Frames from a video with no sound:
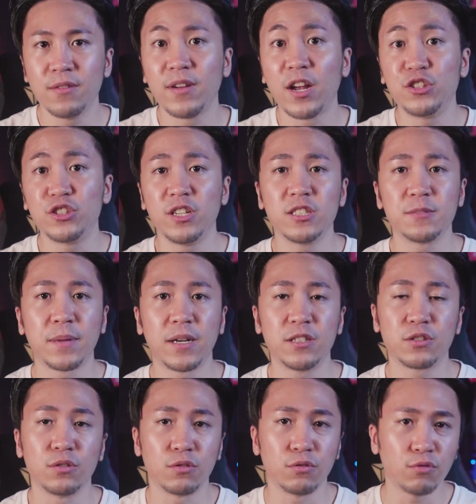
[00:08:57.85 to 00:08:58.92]
Eventually this money is
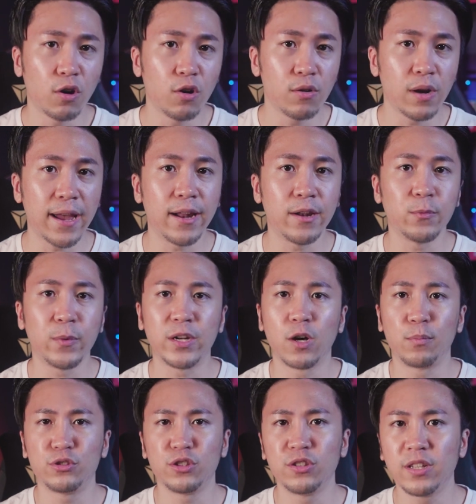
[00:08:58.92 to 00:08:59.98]
going to grow and when the
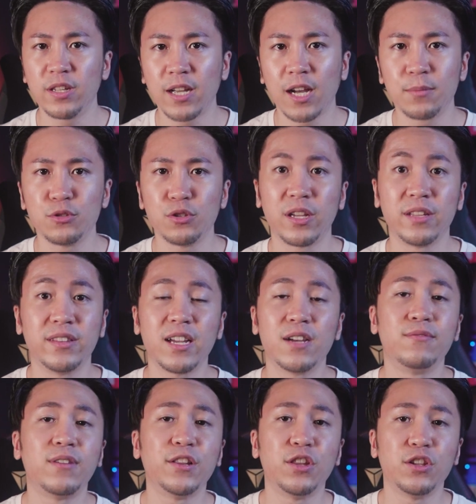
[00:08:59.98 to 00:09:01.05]
opportunity comes, you can take
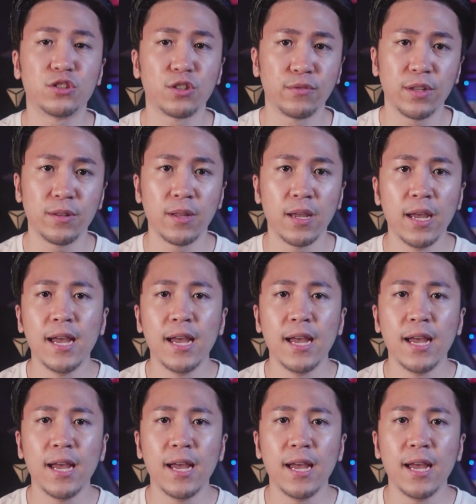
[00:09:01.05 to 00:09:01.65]
advantage of it.